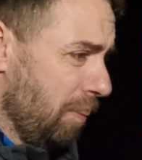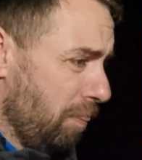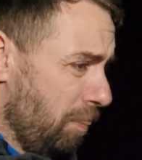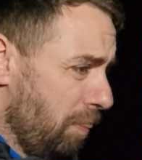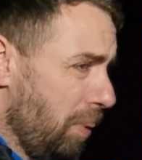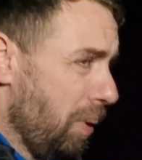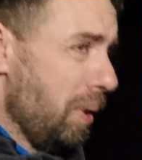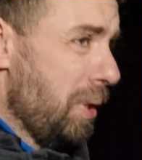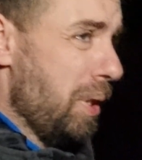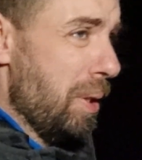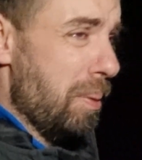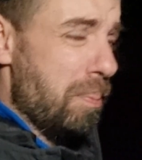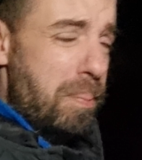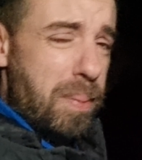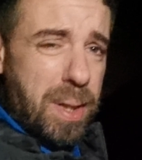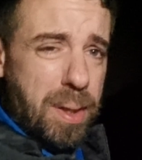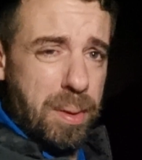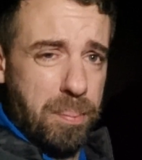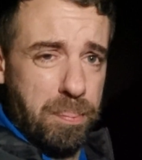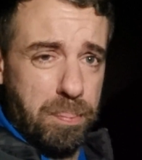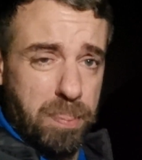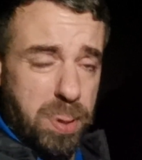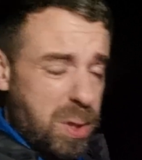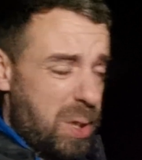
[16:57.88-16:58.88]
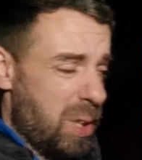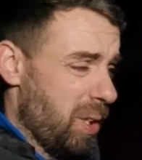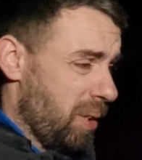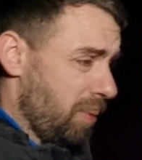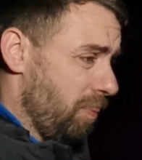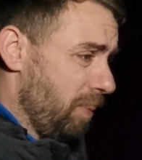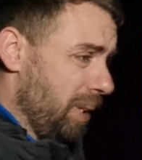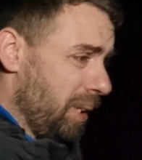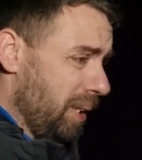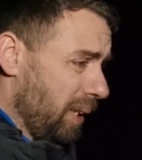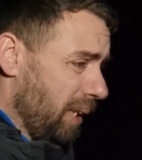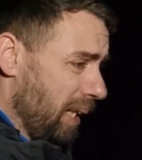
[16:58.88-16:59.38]
pushes
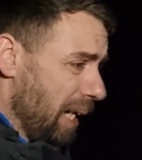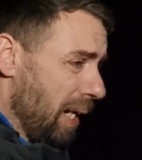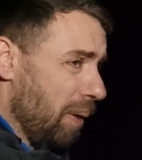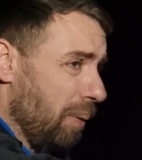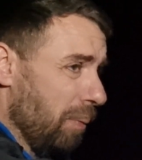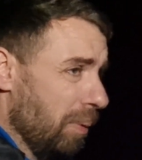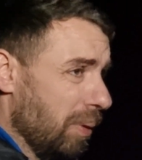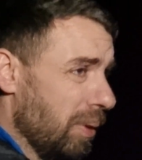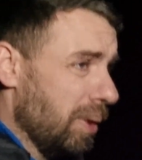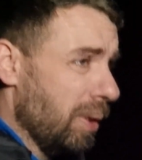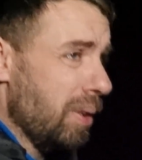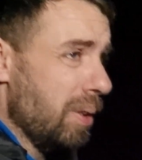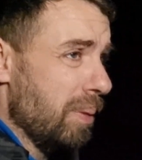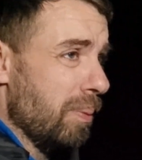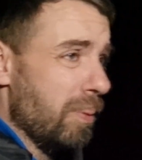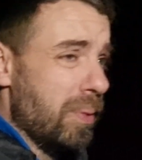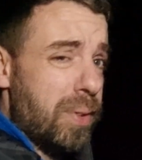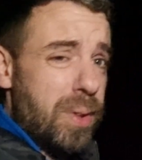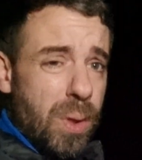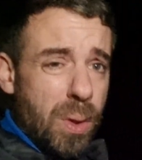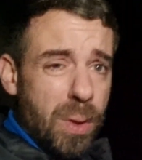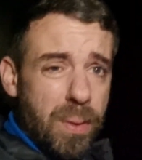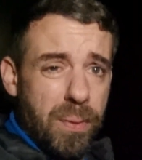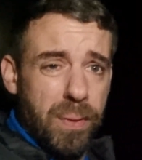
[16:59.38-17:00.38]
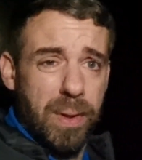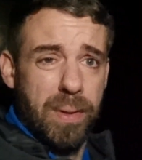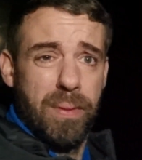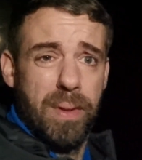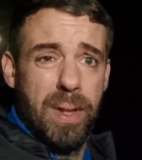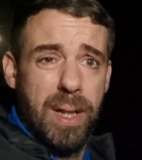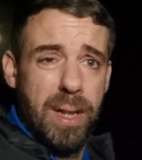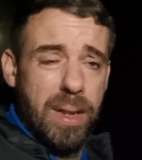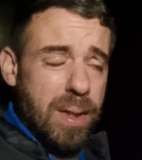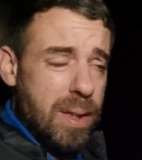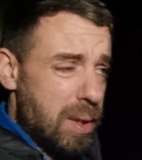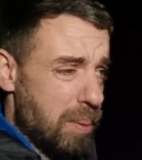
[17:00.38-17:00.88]
me to get out and do some photography. It
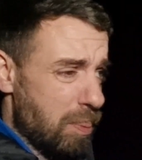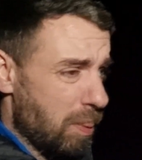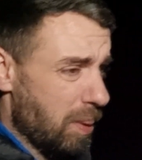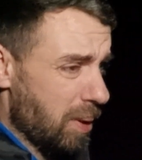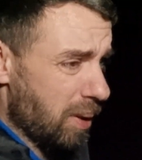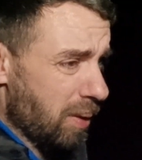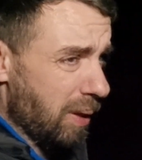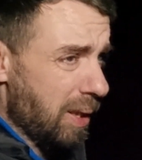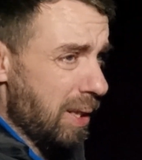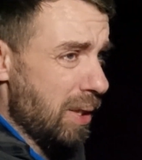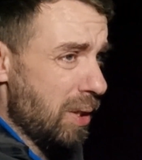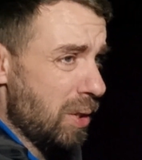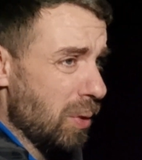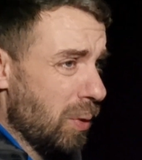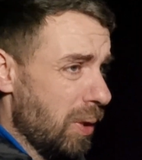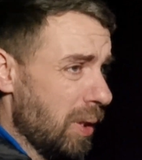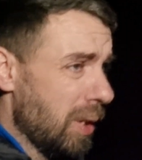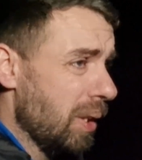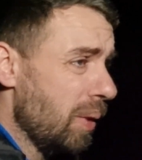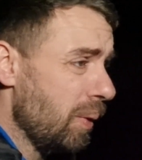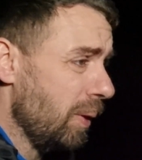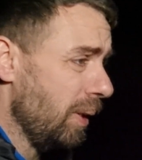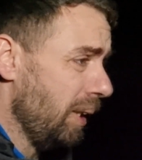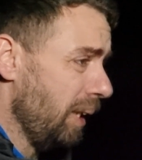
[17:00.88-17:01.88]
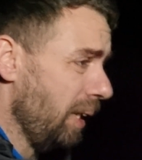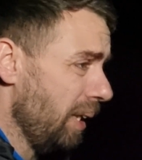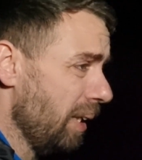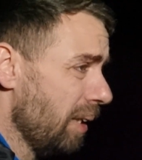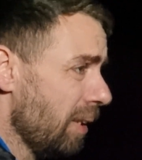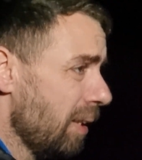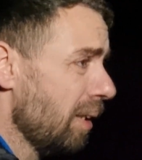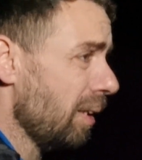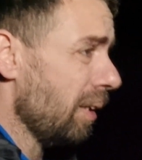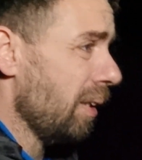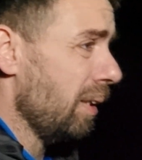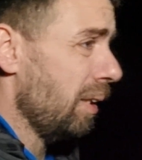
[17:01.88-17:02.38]
really does, because I enjoy doing this.